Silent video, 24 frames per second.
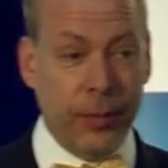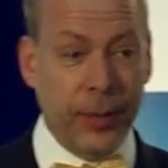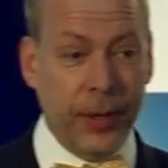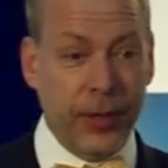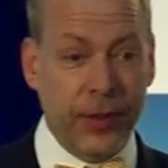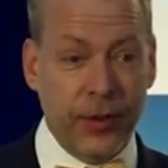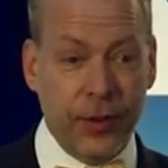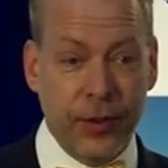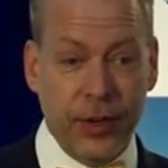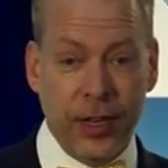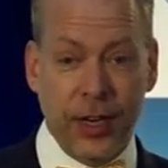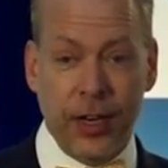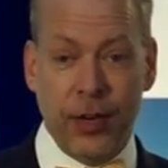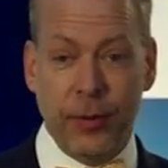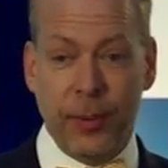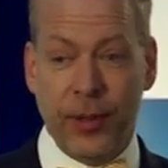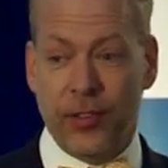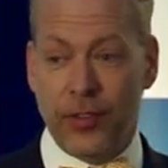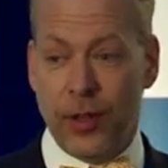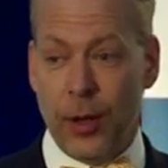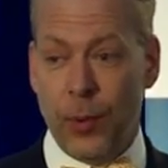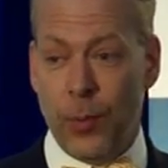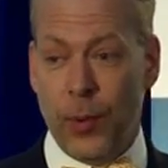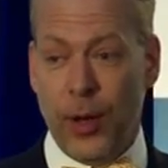But there needed to be
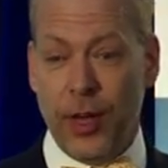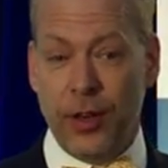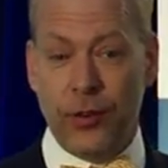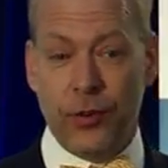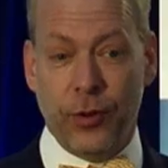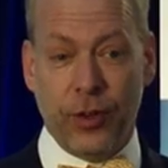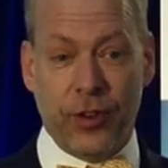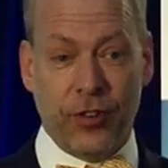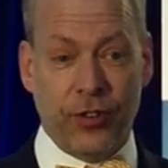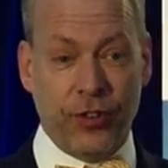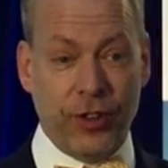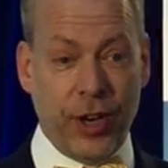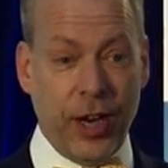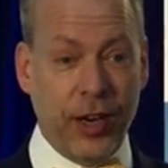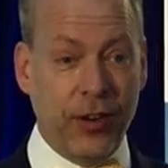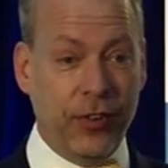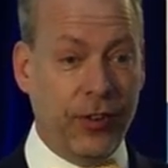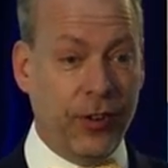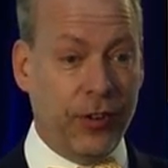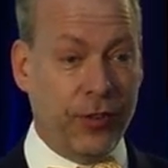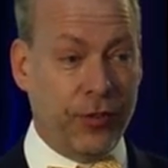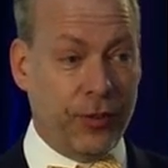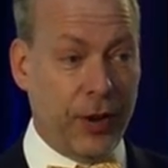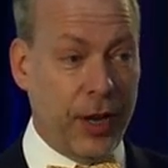some way to exchange
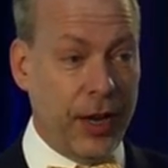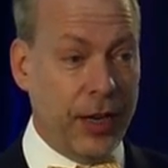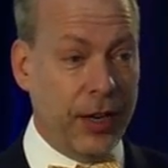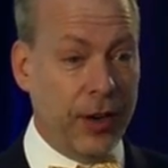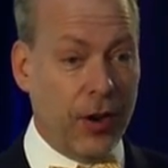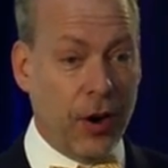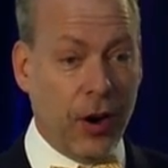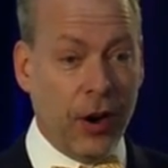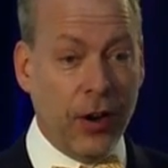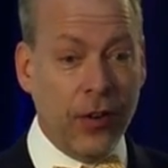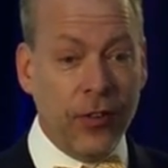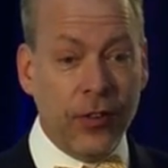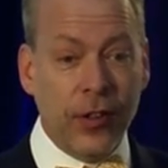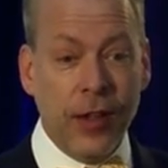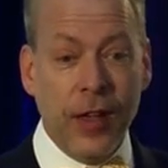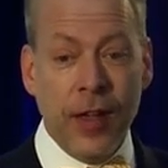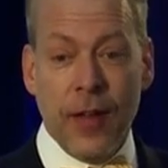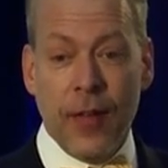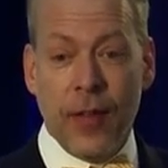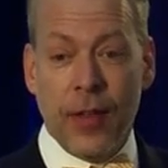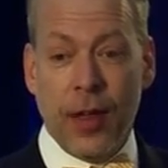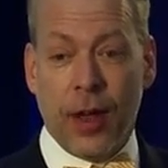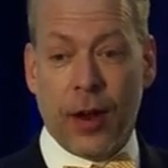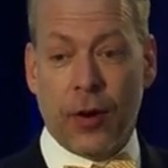these trading cards
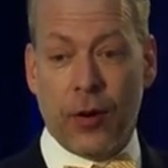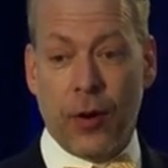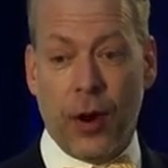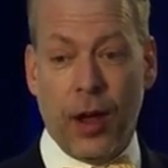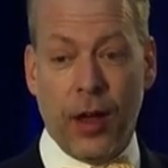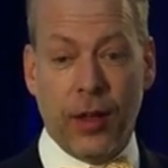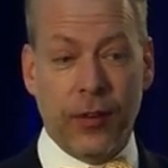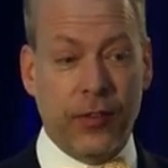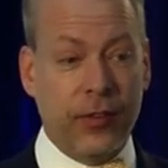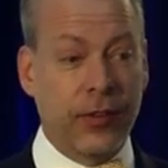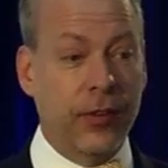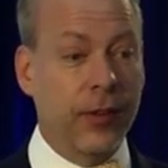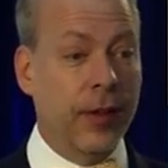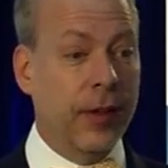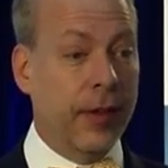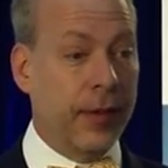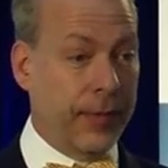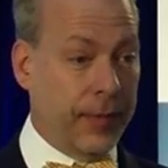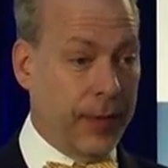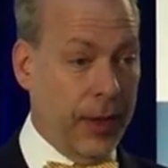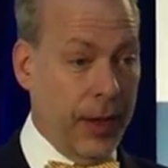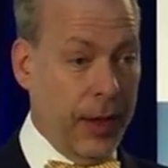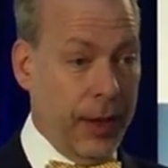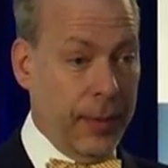across
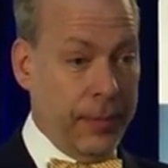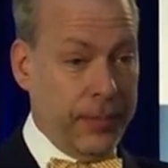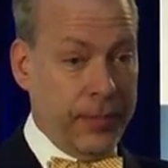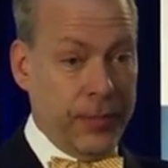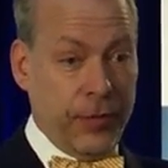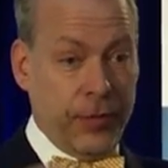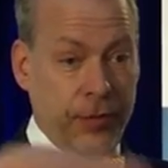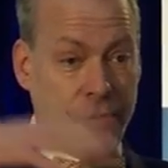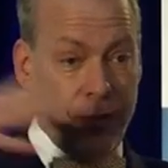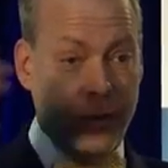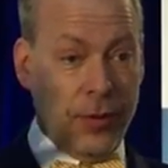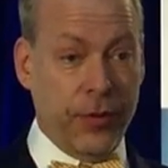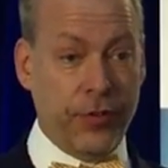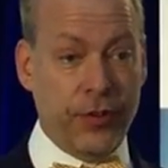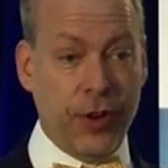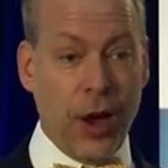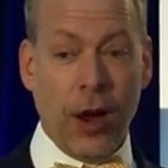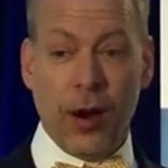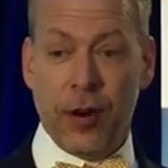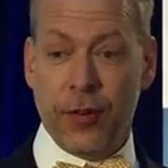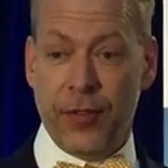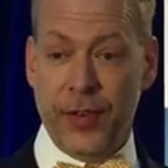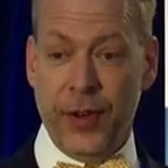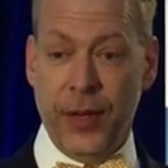
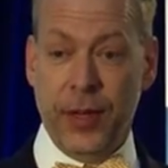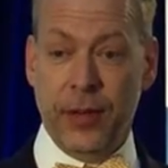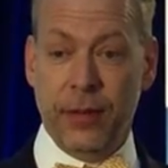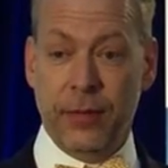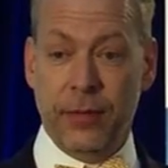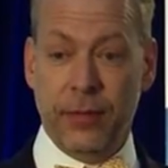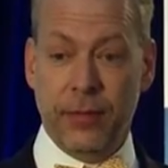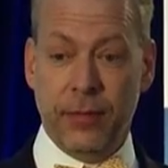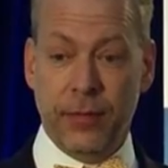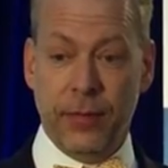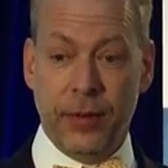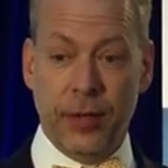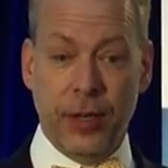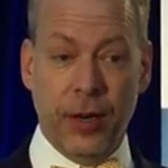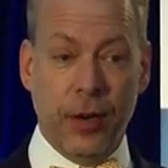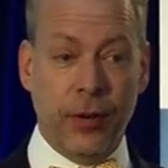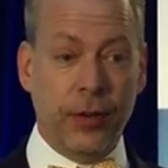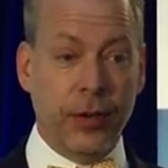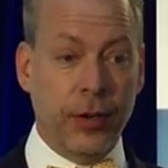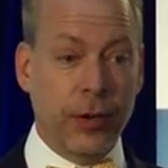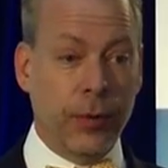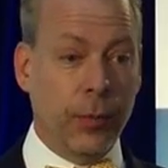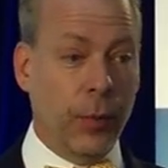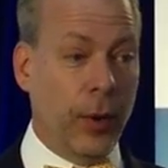geography. You
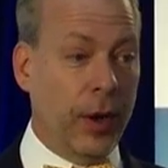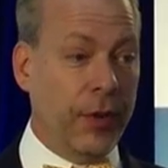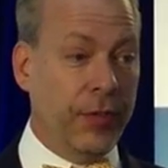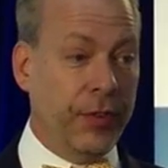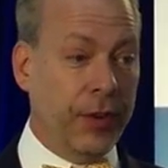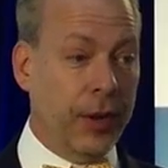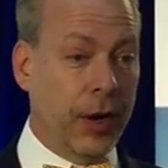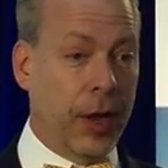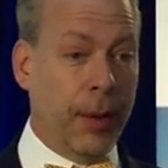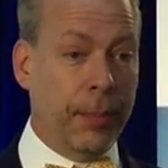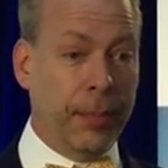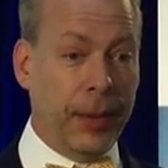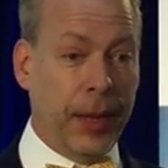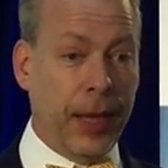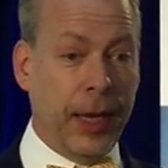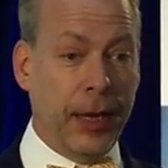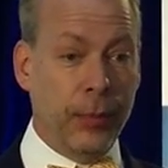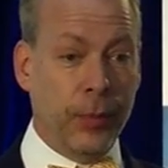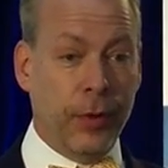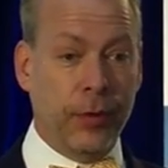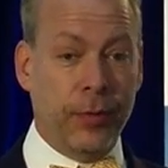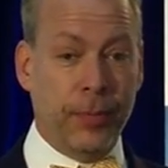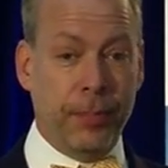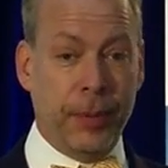know, what if you're not
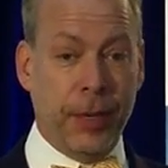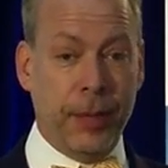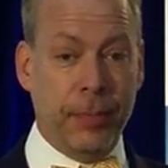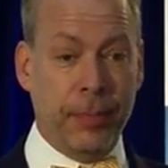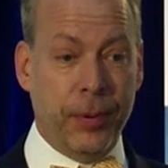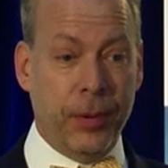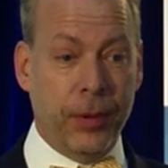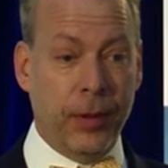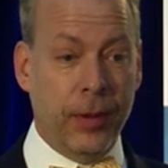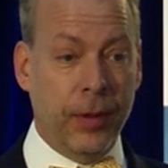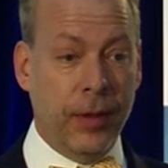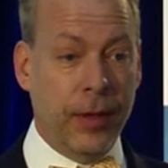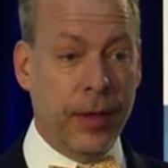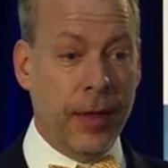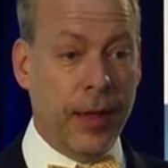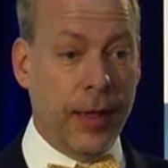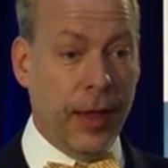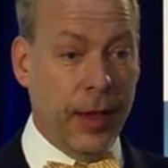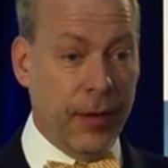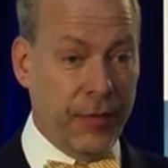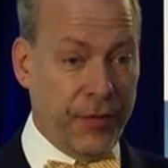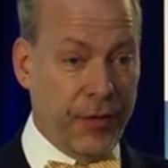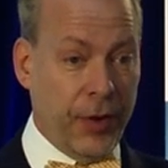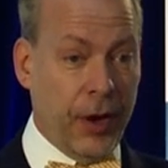playing with people
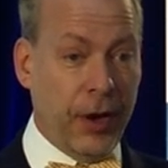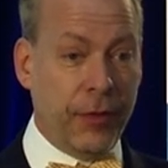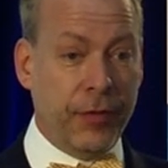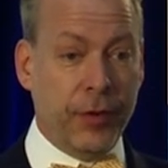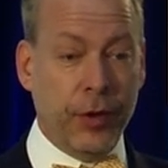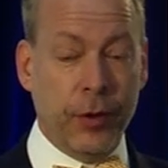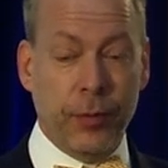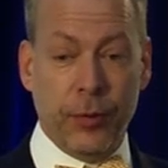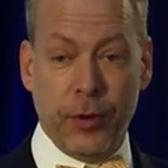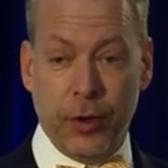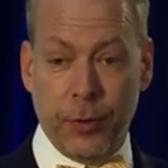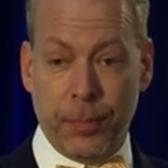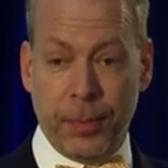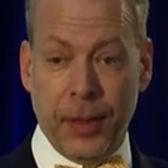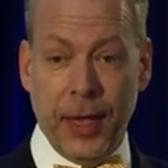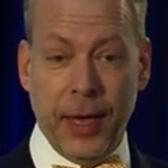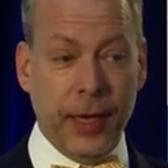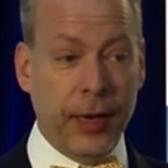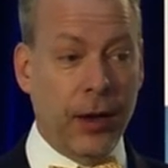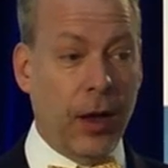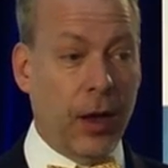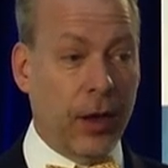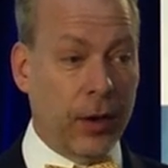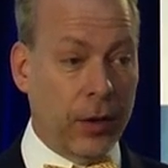in front of you, you're
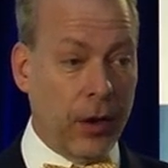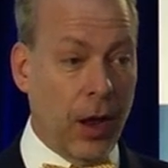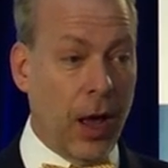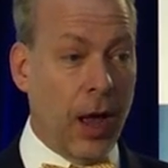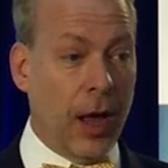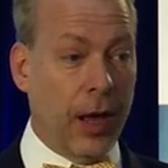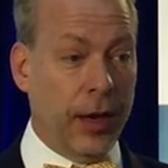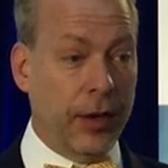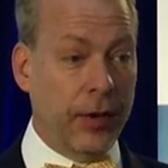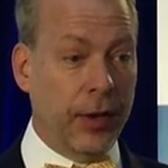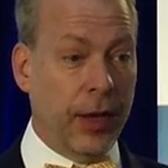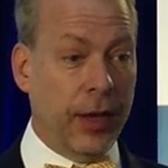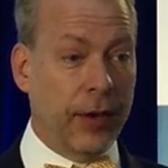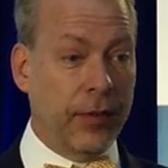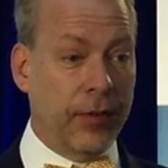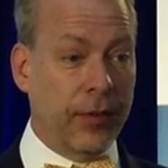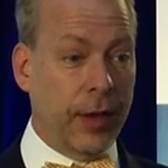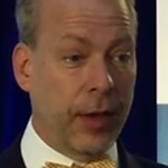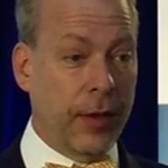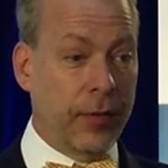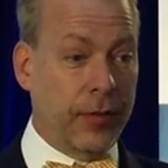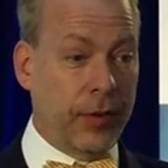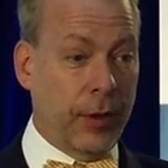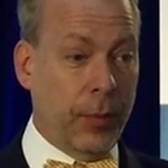playing online? You had to
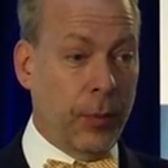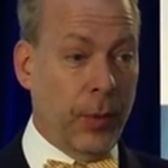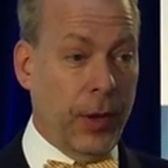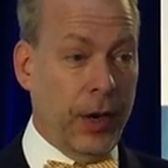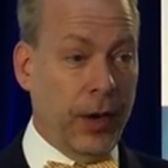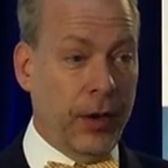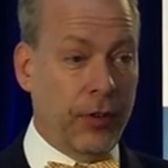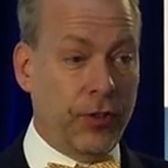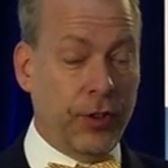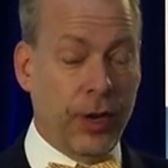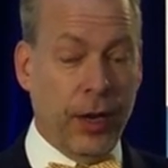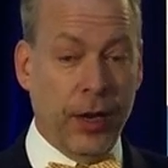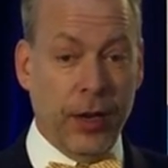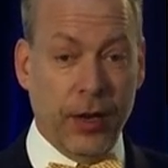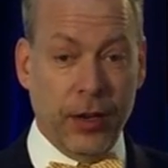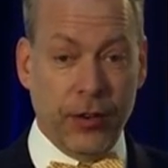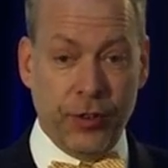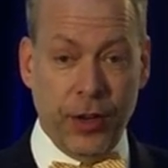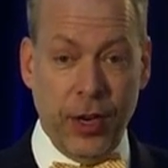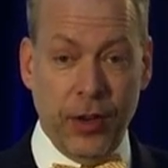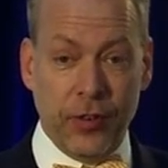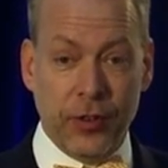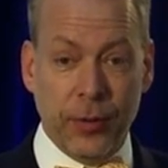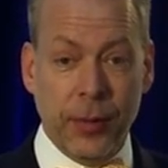have some way to
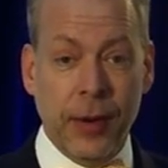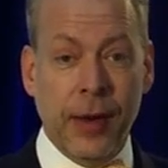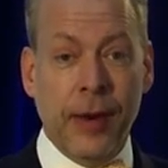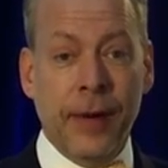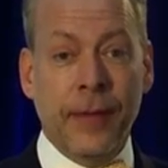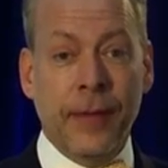exchange them.